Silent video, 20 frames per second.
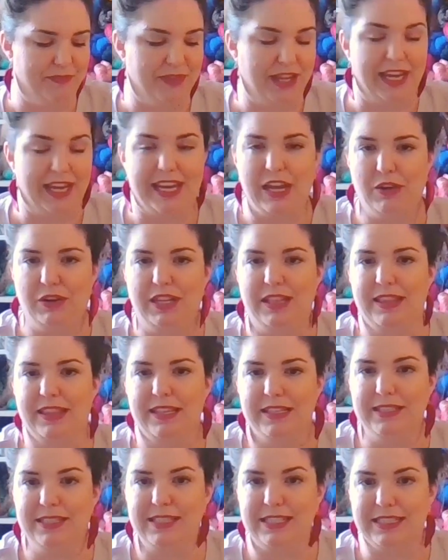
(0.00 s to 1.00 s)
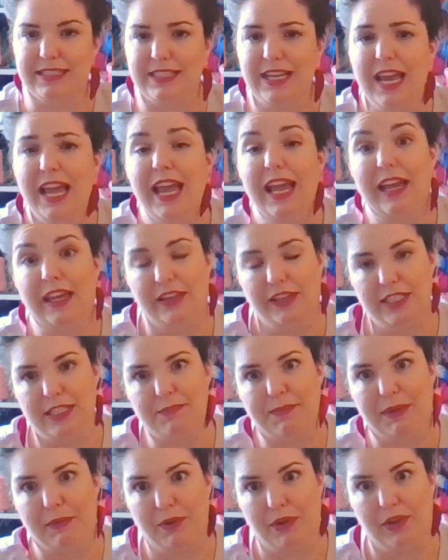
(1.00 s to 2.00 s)
I counted this as, and let's
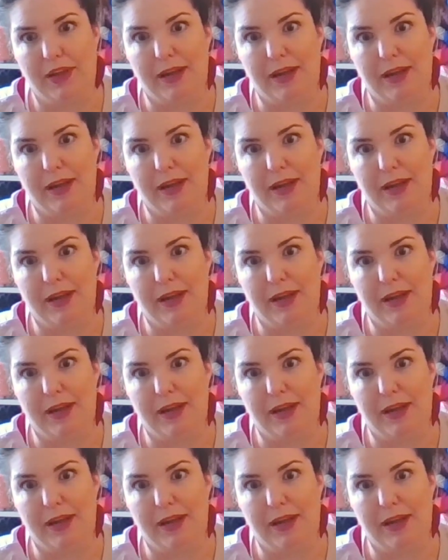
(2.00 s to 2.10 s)
be real,